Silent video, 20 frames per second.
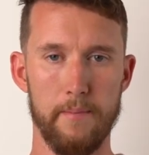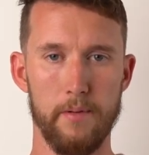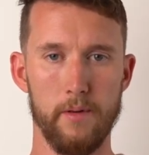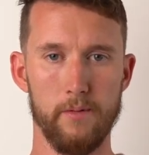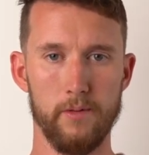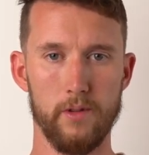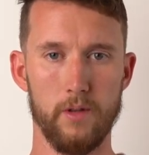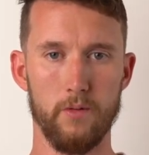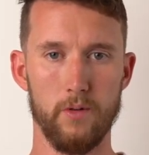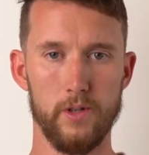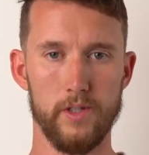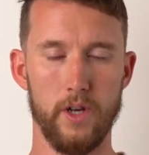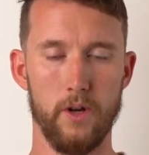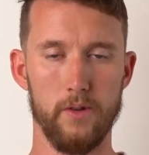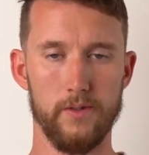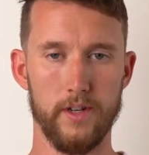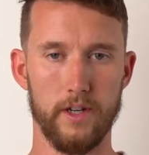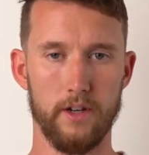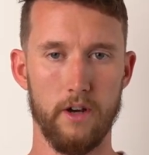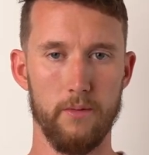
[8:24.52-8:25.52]
happy with the
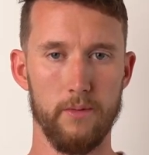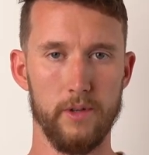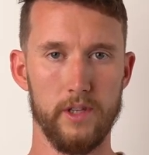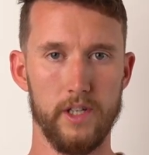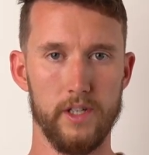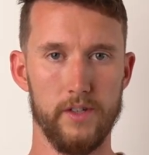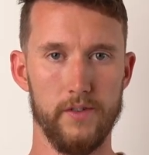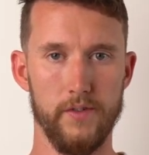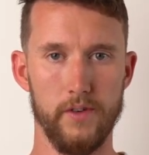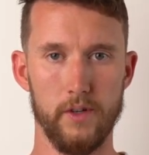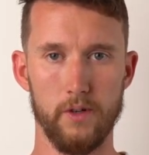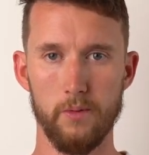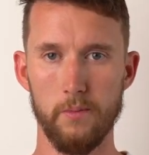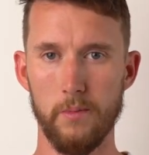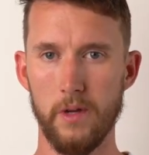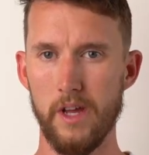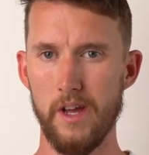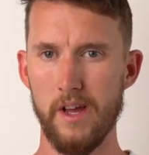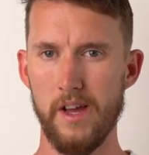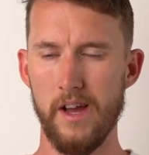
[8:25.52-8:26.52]
results I got with this
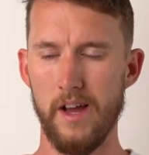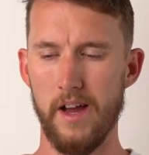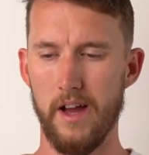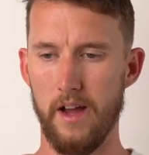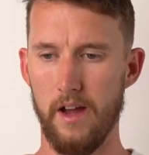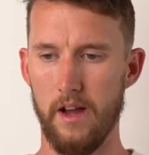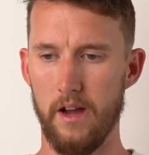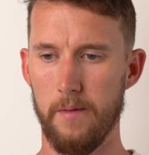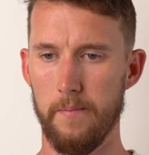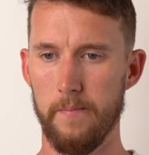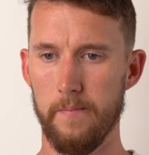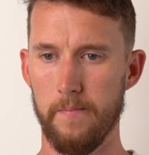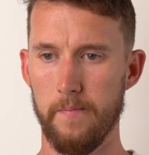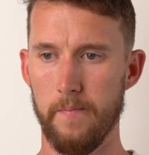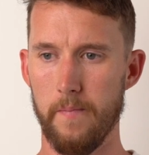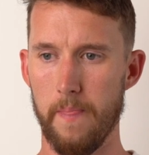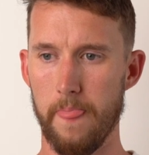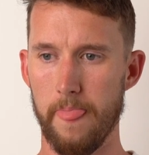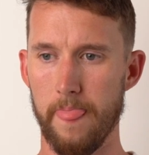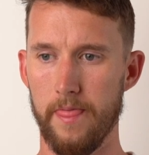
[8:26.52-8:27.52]
film.
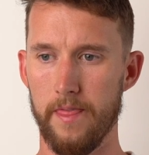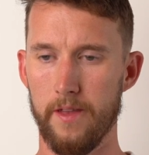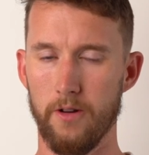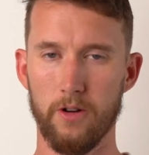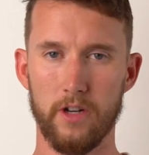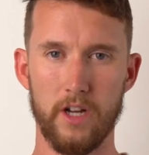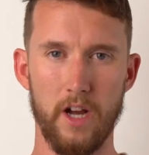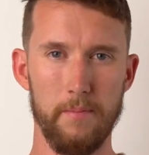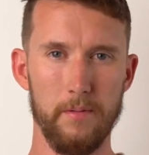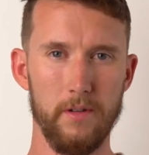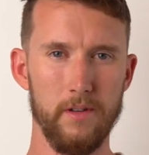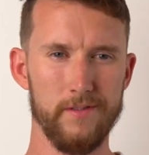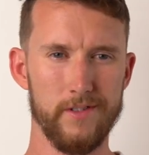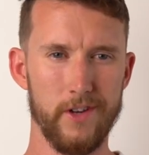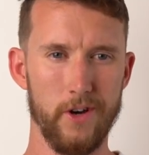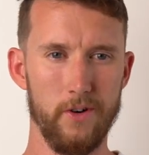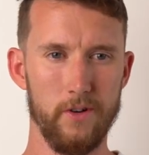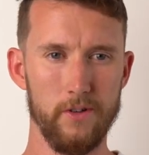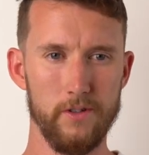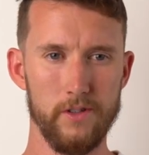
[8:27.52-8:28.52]
There are a couple of
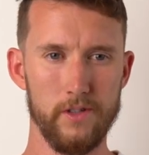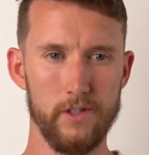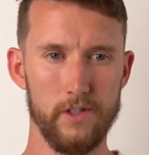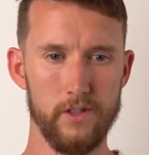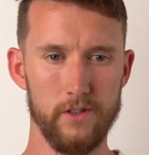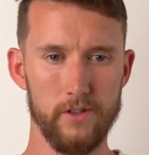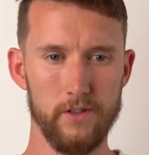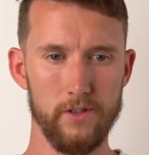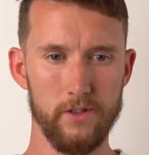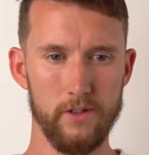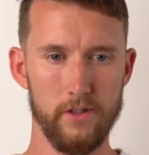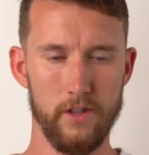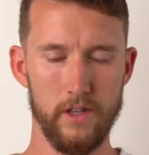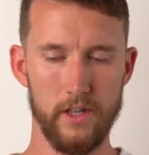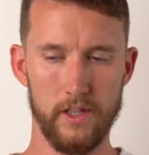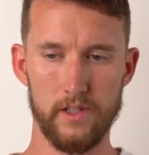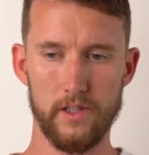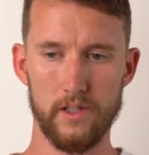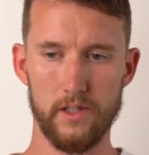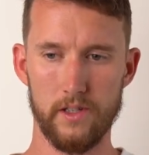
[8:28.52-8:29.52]
cons to
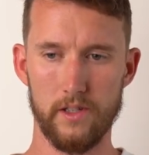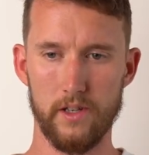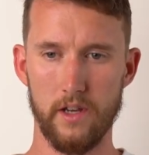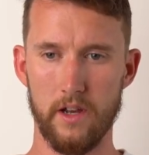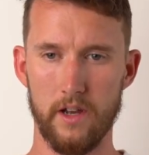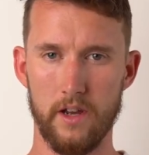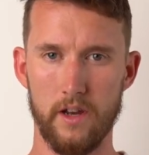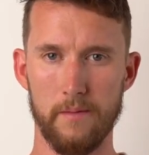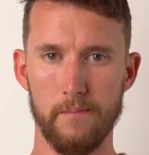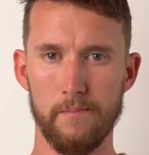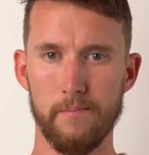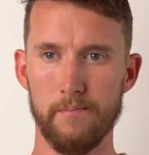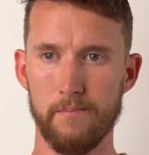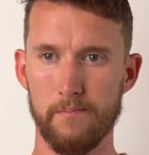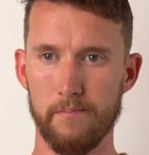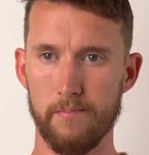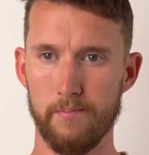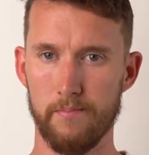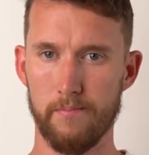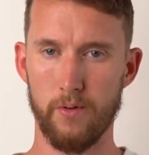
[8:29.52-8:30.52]
this
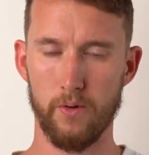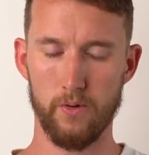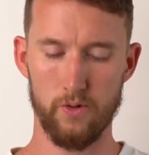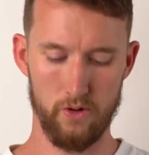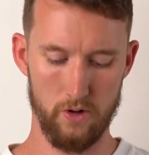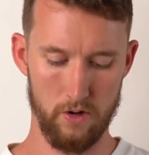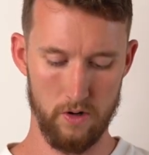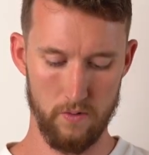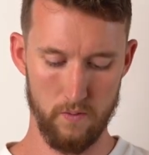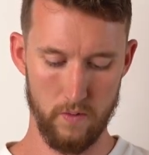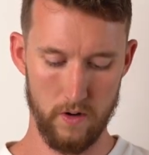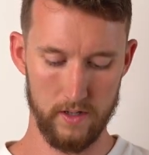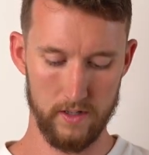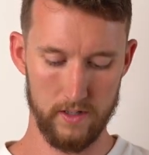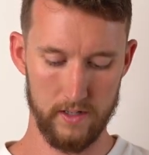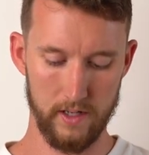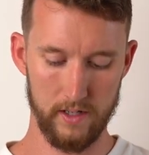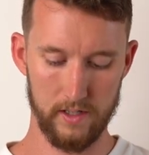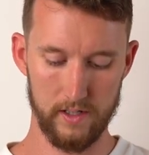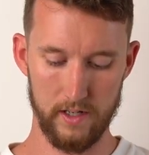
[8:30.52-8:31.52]
Portra
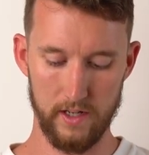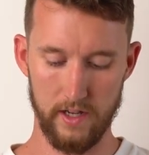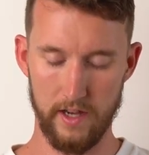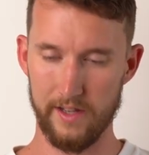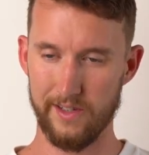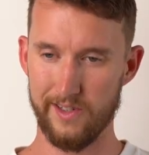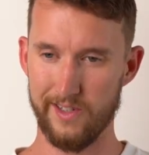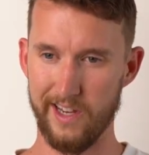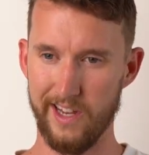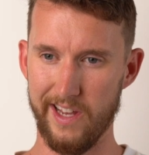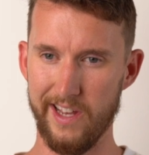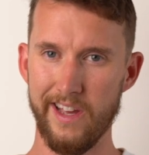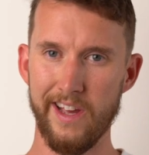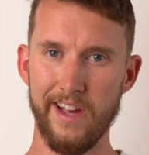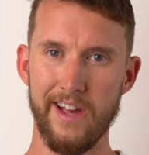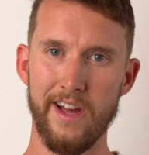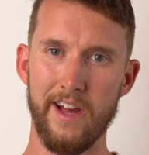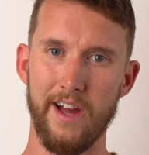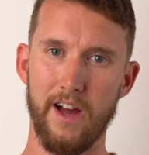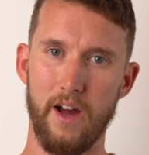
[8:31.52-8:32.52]
160
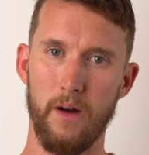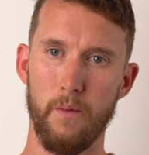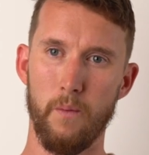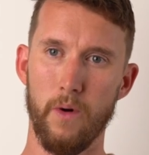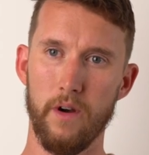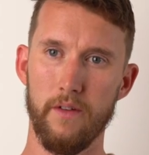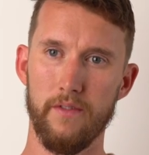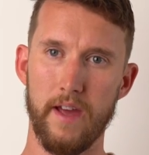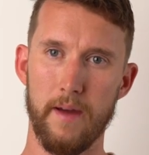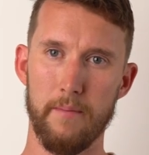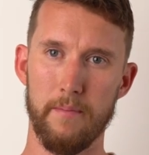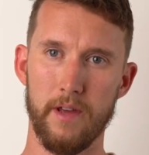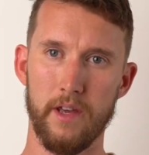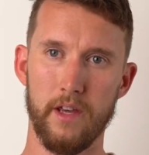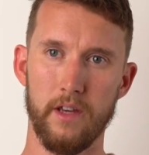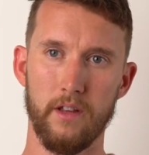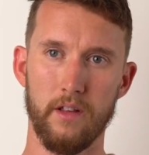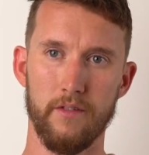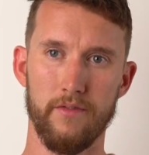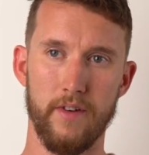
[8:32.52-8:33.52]
NC. One of that
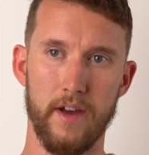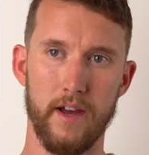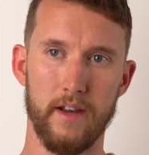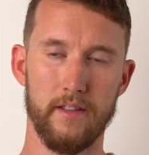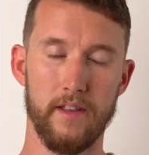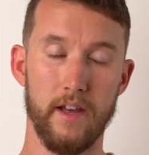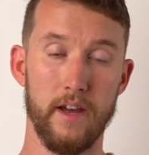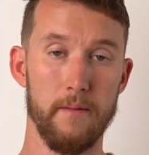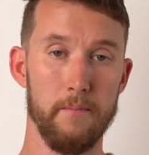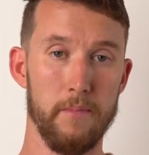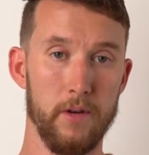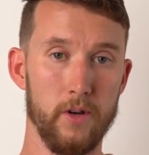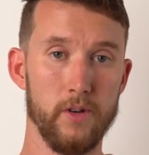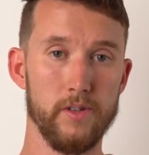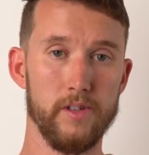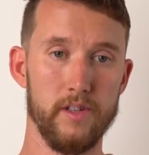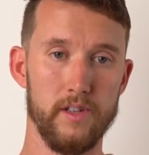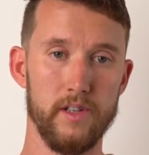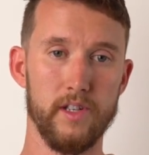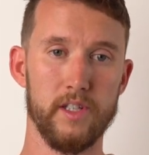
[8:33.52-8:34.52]
being the fact that
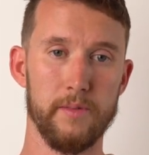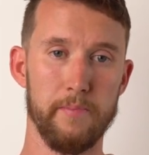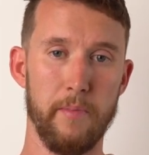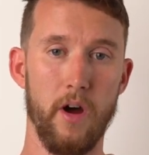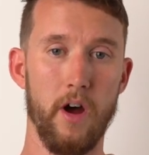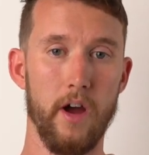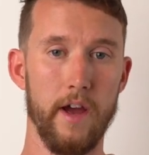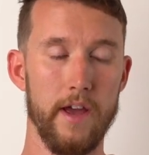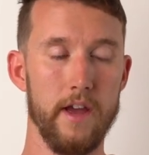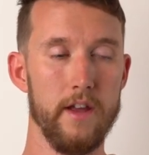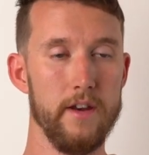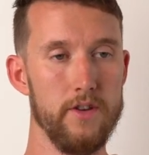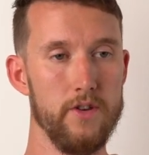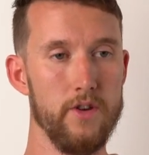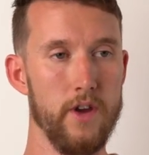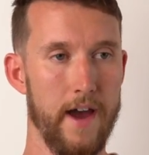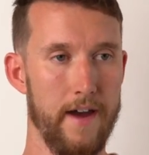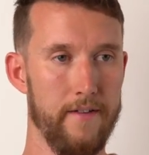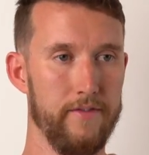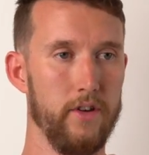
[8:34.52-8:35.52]
because it's expired,
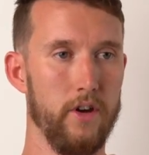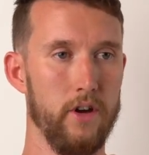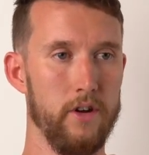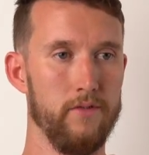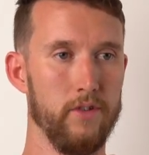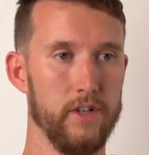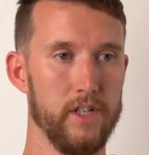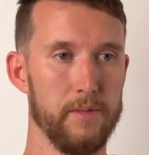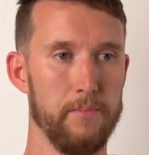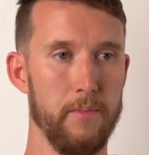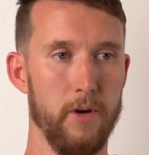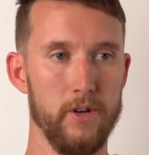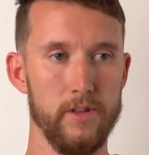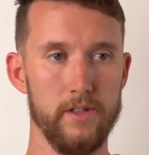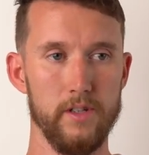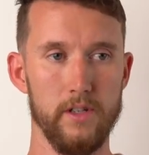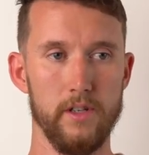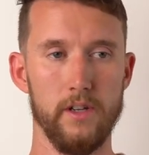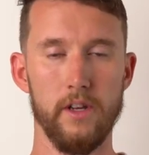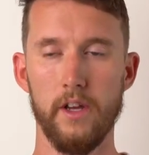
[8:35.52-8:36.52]
you have to
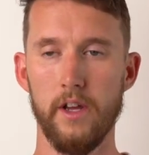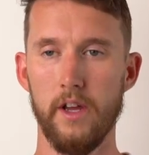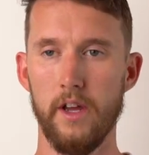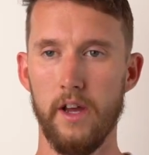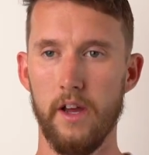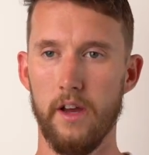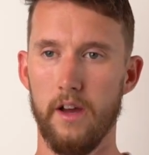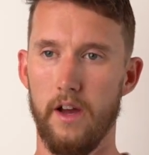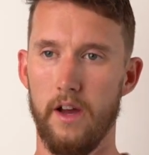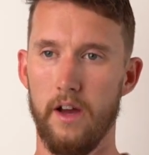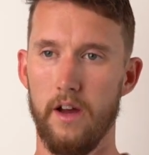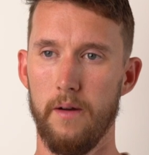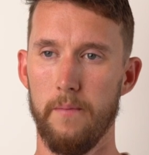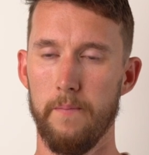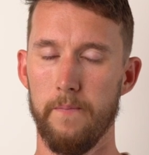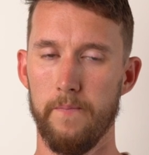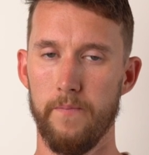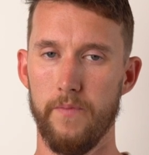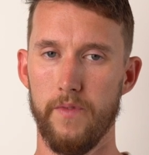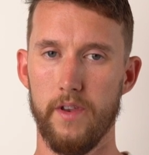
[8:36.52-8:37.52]
overexpose it.
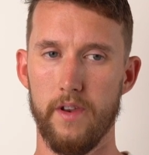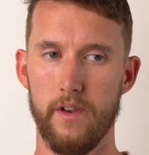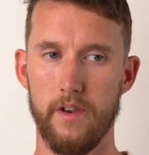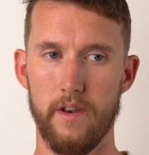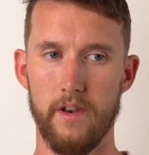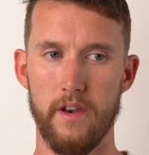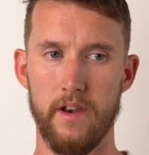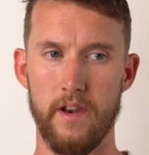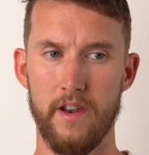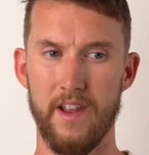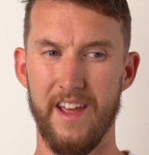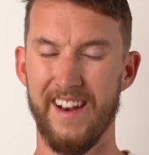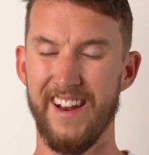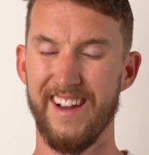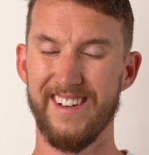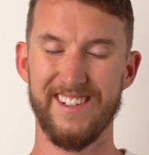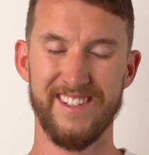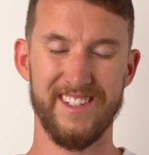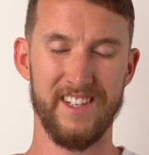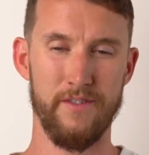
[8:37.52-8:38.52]
And
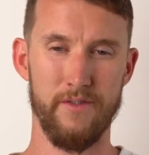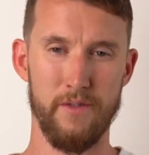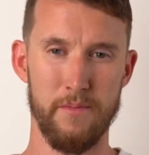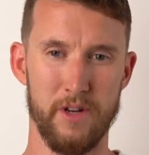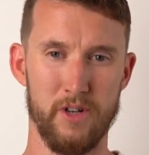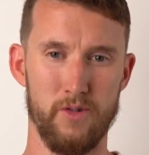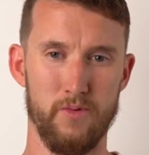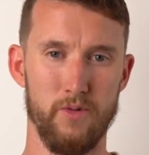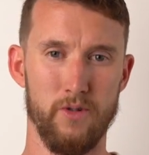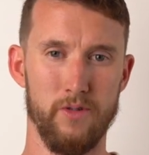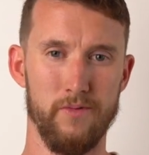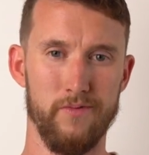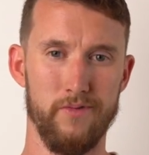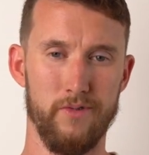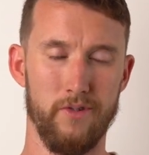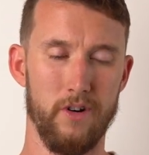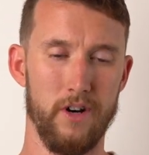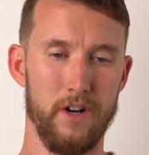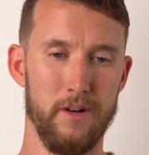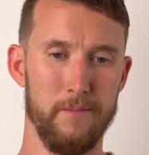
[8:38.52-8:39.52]
that doesn't give you much room for